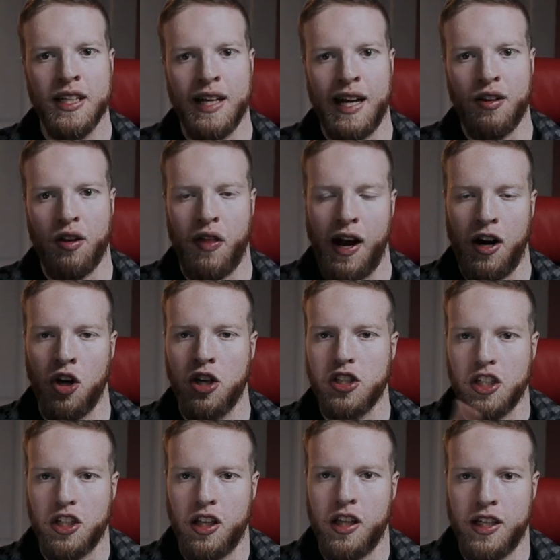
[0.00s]
Either that hooks
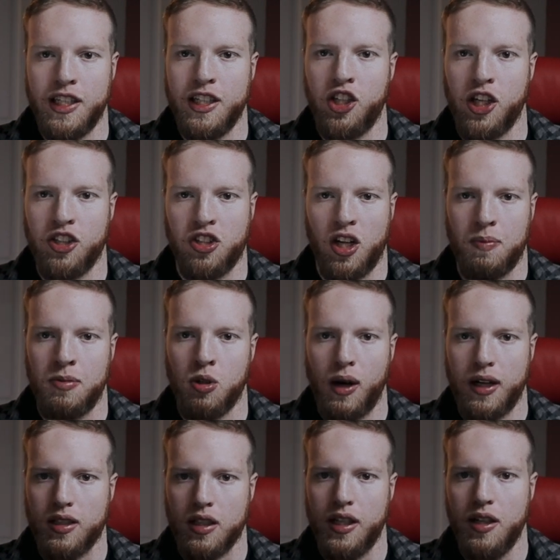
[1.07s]
into the DJ setup
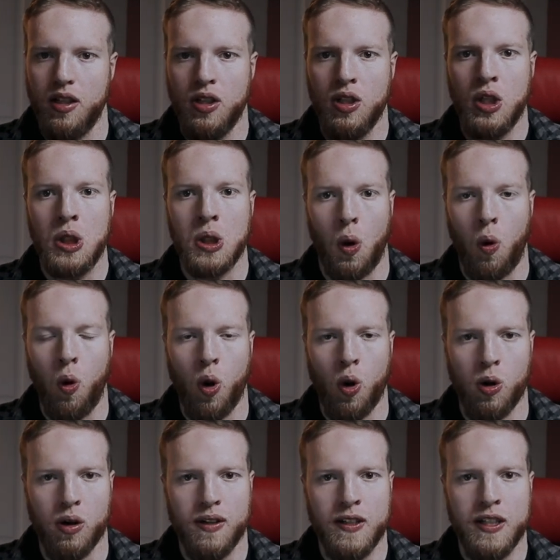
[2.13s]
directly,
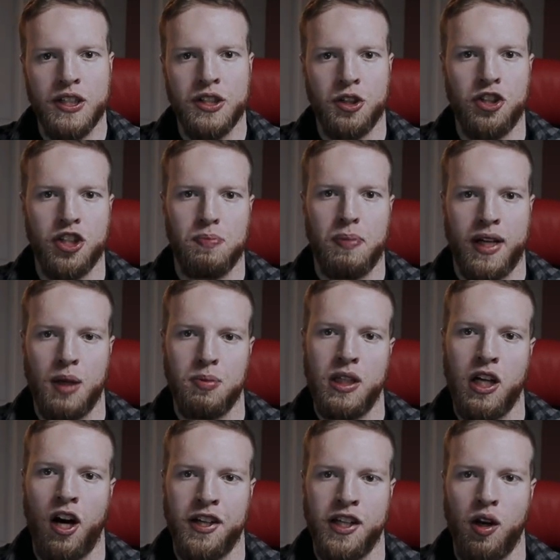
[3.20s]
or you just pick up
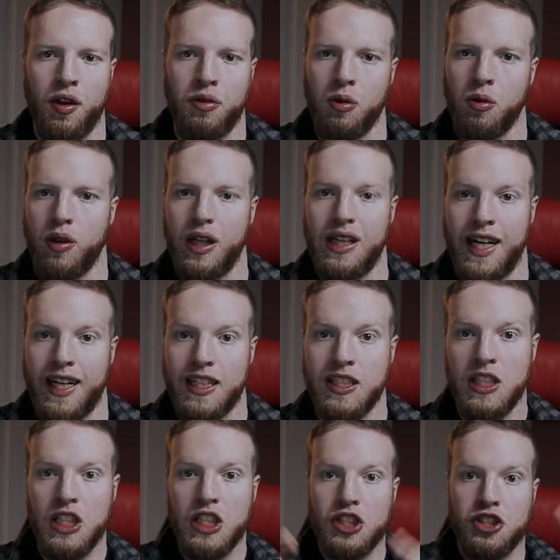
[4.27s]
the audio through the
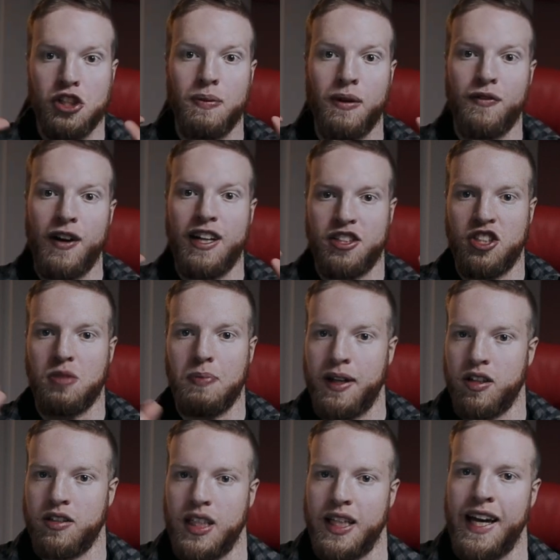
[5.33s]
super fancy
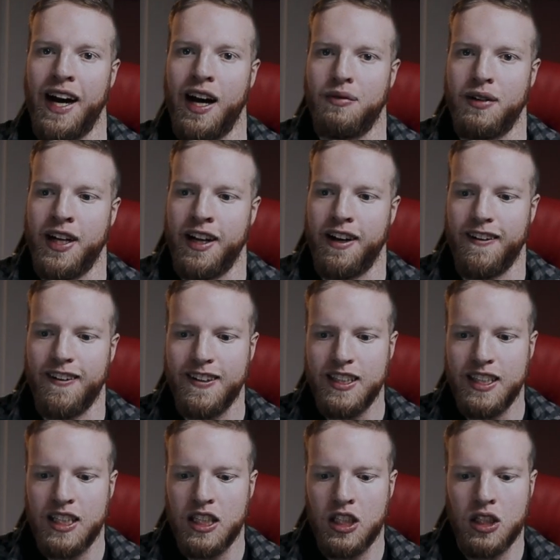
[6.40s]
speakers that they have. And
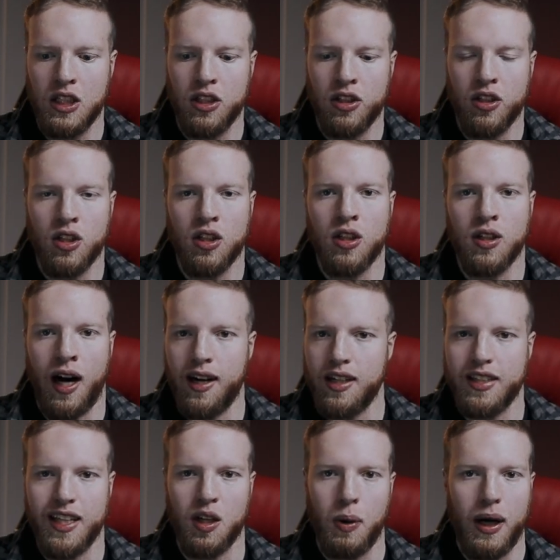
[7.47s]

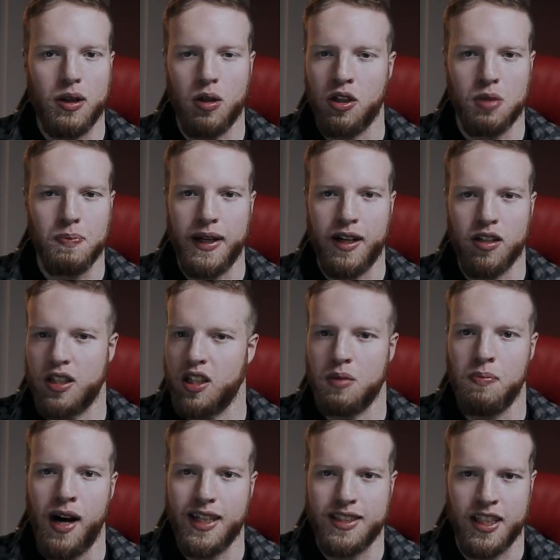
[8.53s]
honestly, the way through the speakers is the
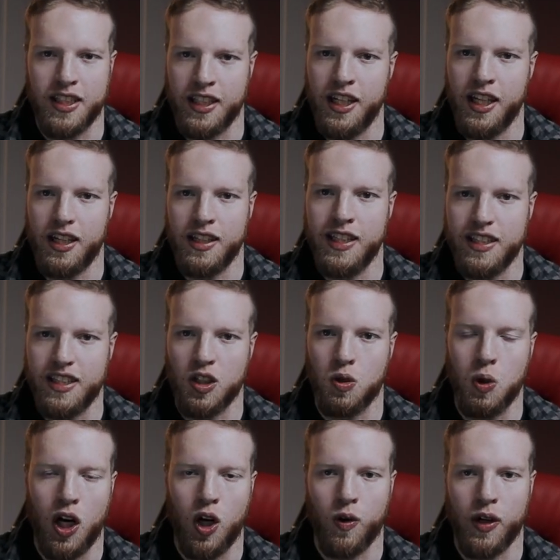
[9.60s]
best, because you get decent
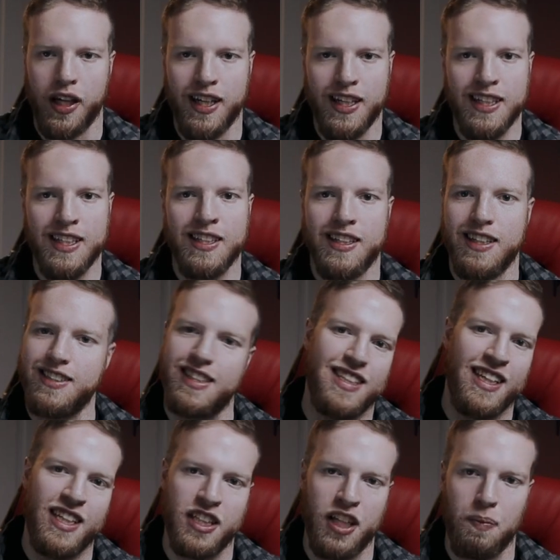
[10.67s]
quality, and it's just easy.